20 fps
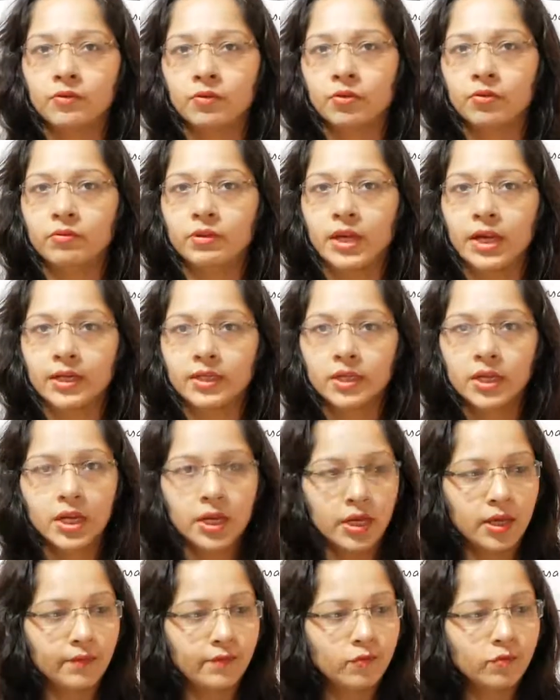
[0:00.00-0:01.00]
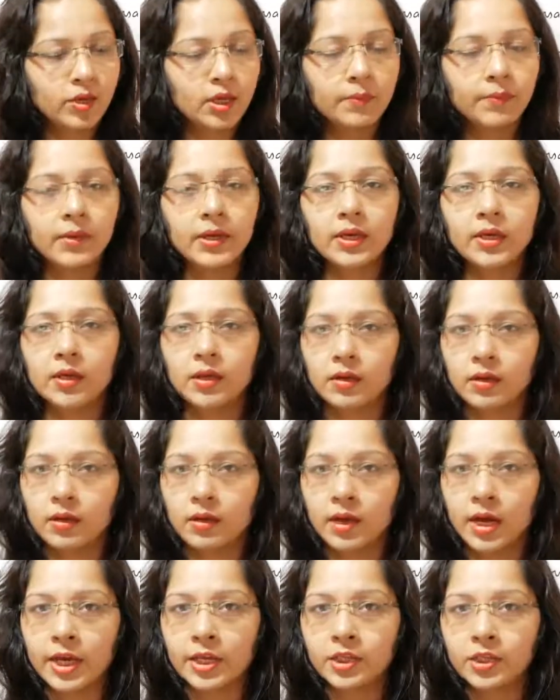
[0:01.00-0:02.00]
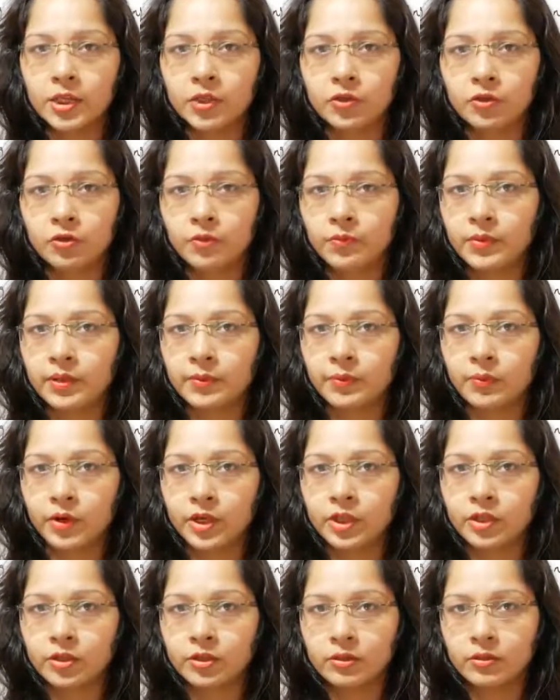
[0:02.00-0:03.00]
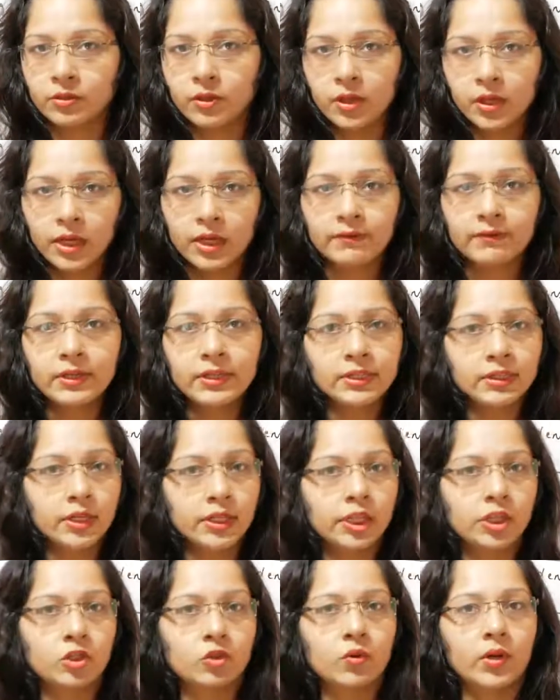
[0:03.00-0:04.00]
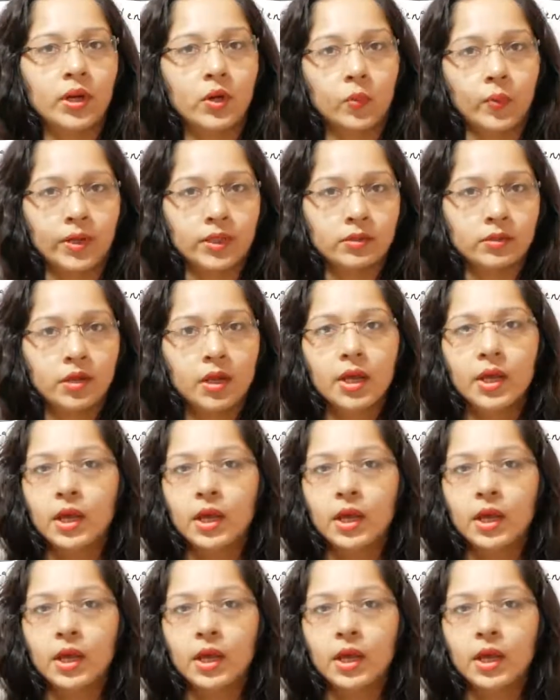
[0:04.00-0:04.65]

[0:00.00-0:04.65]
you know that if you keep ice at room temperature, it will turn into liquid.